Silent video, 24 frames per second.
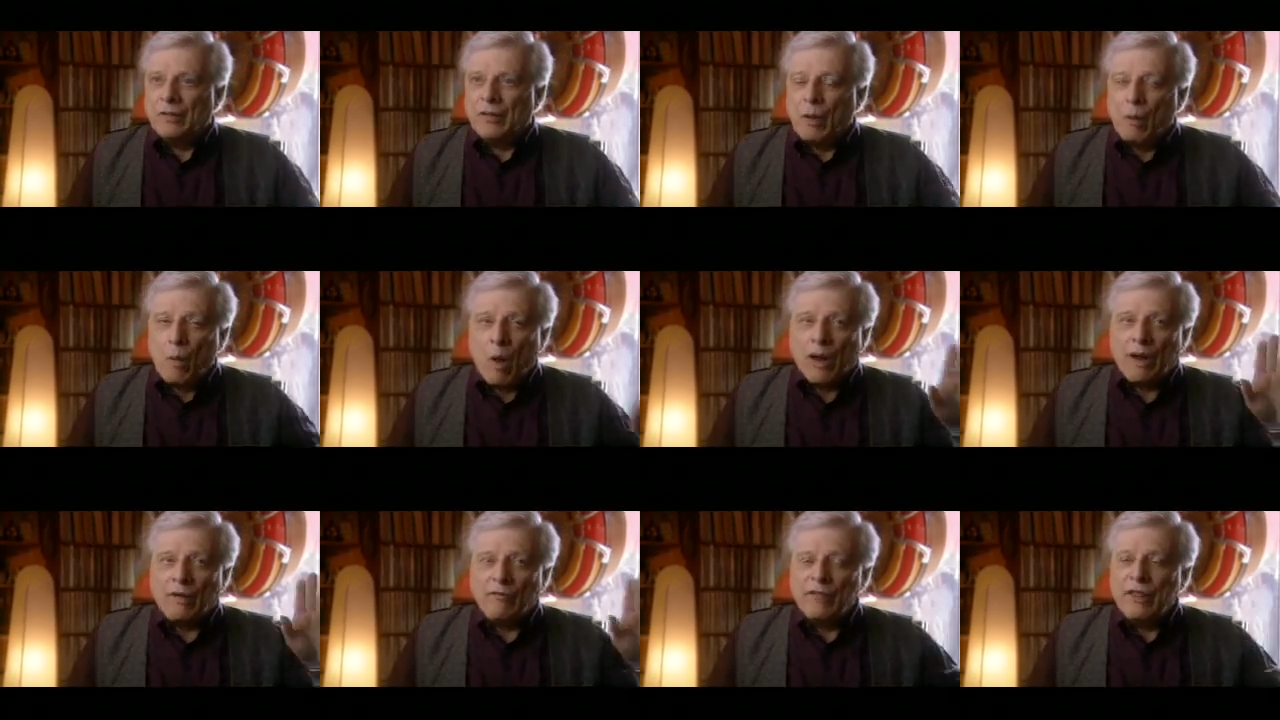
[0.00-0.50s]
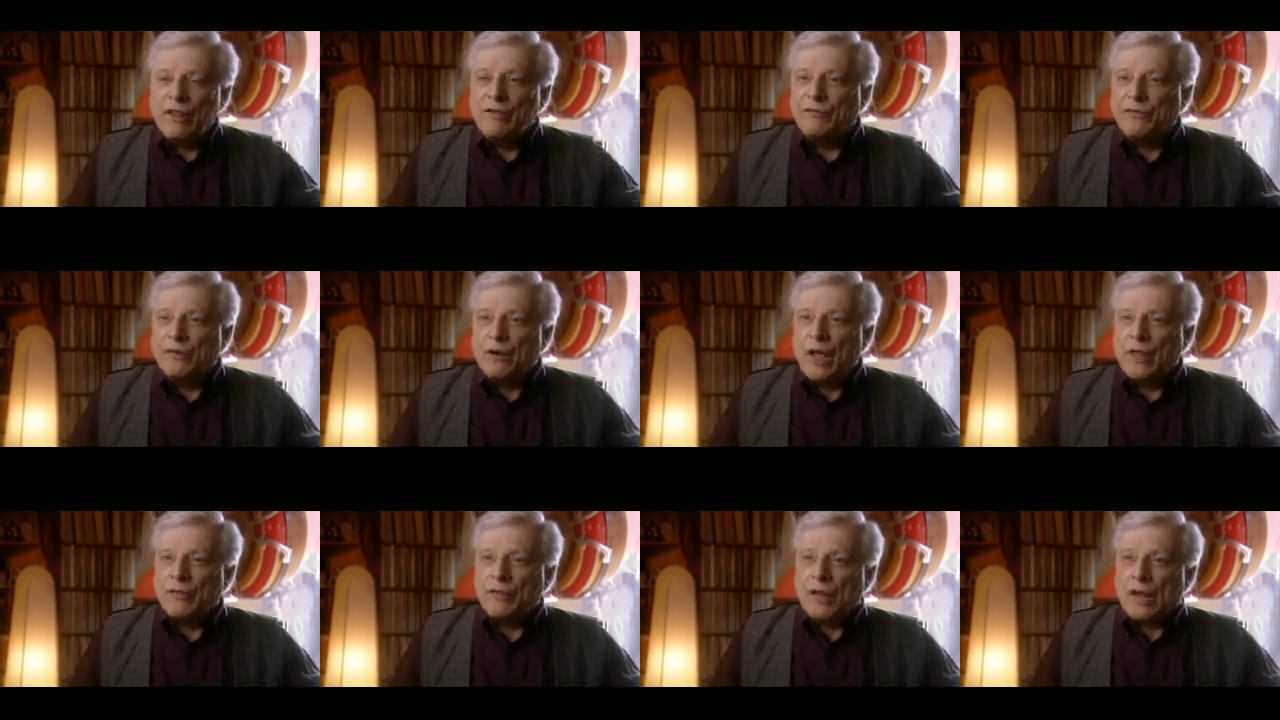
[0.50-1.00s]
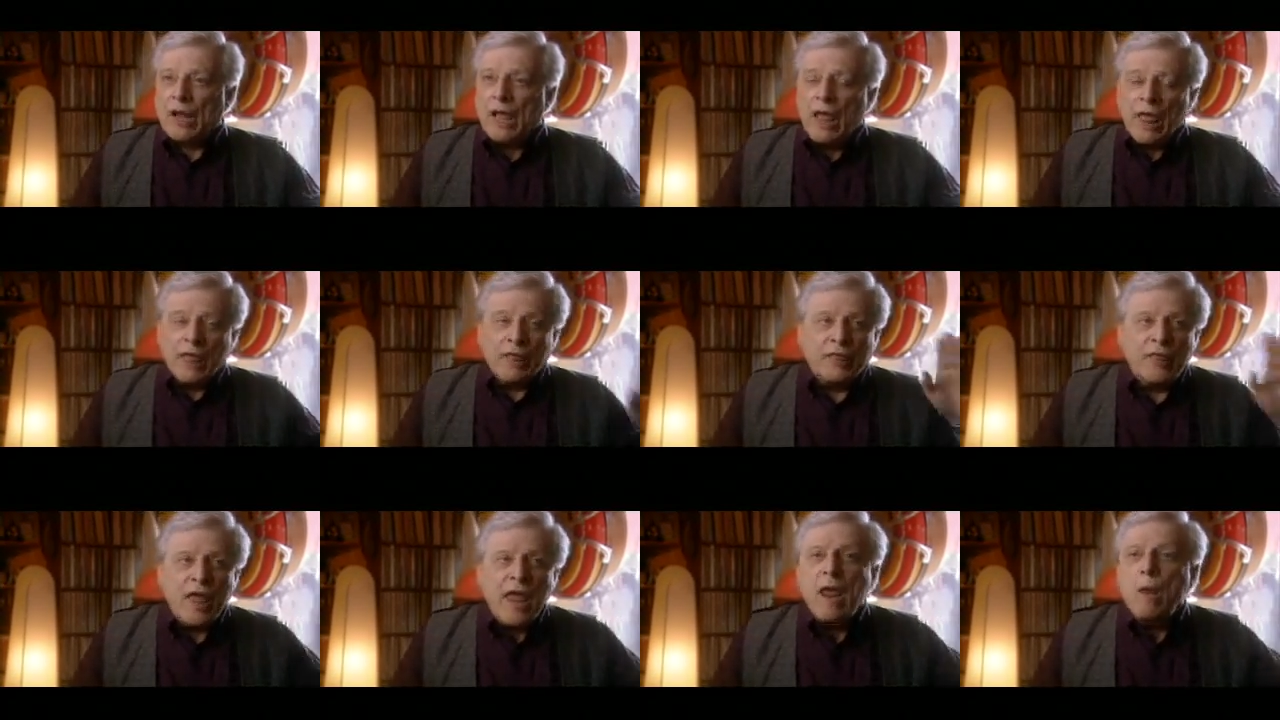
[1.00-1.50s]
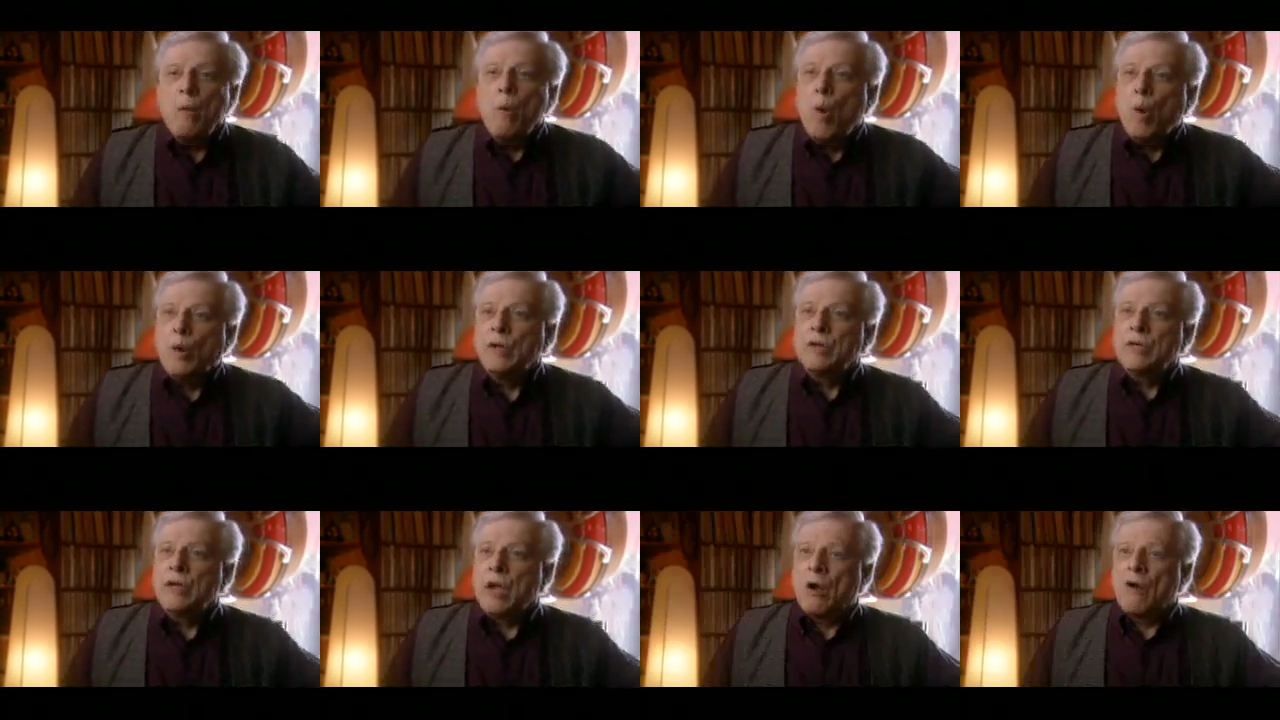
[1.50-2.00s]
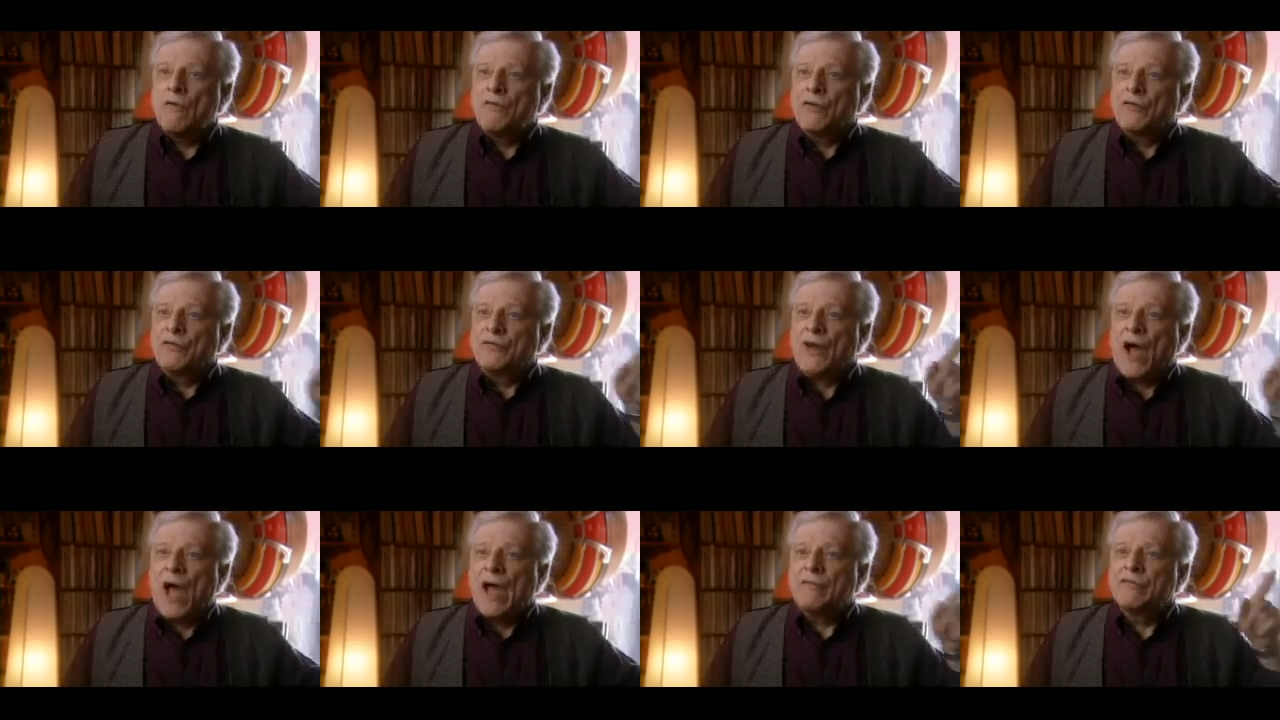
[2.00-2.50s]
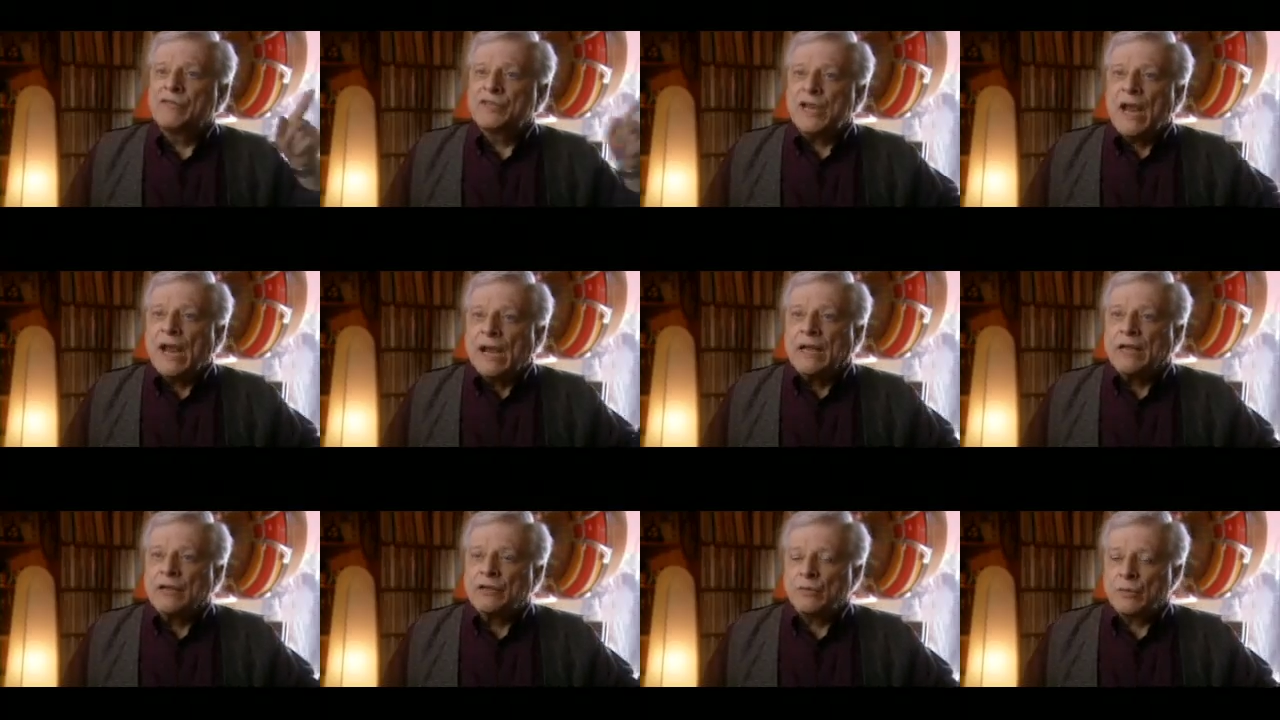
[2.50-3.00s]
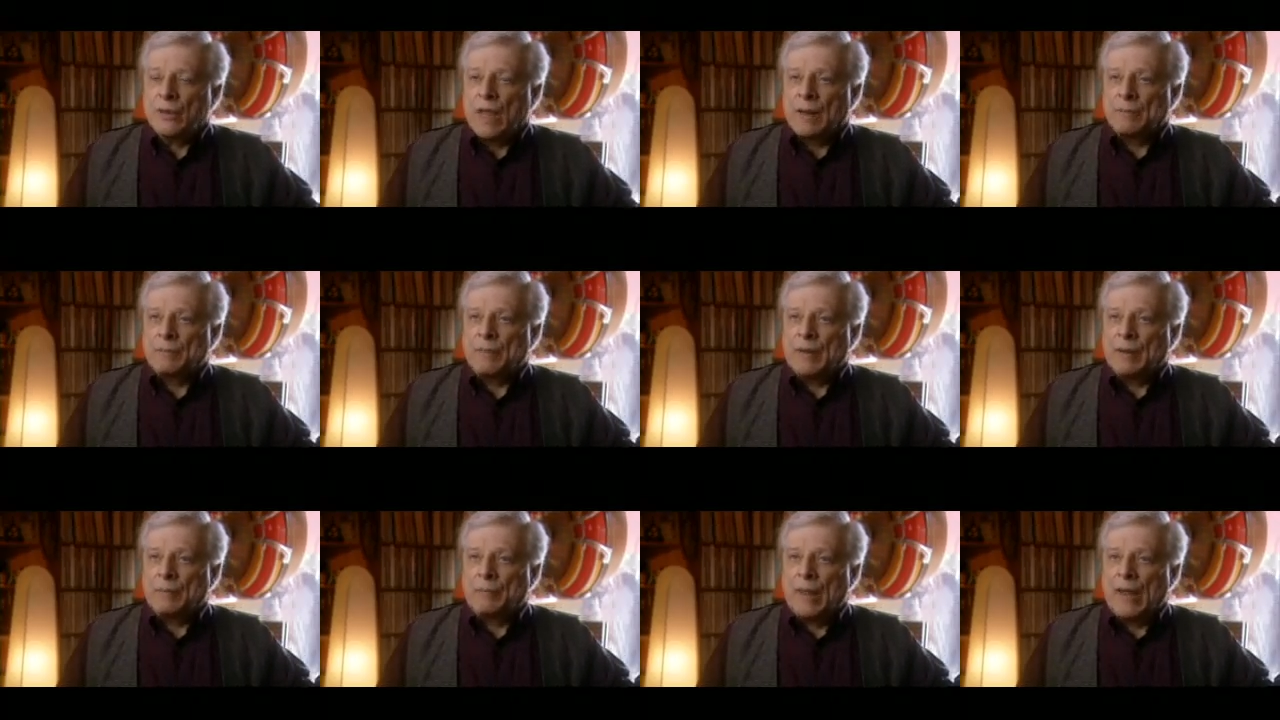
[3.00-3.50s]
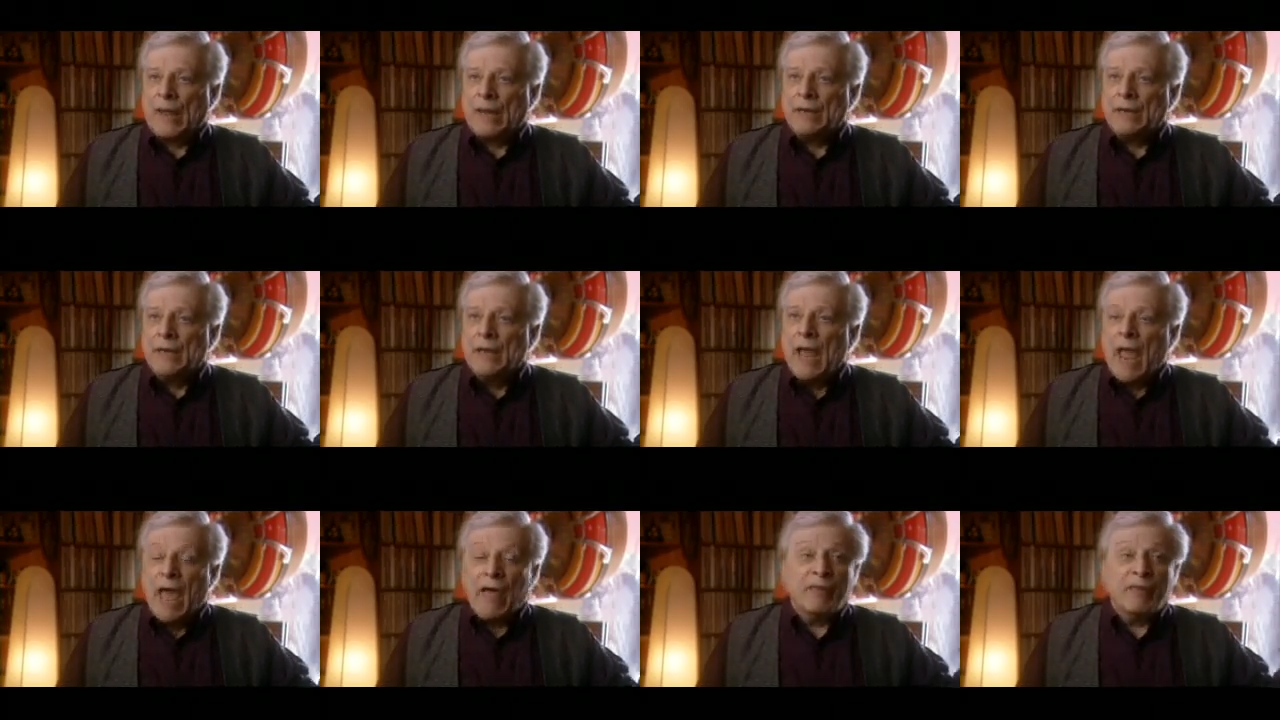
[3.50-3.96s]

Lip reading: They want everything for nothing. They wouldn't go for 5 seconds without being paid.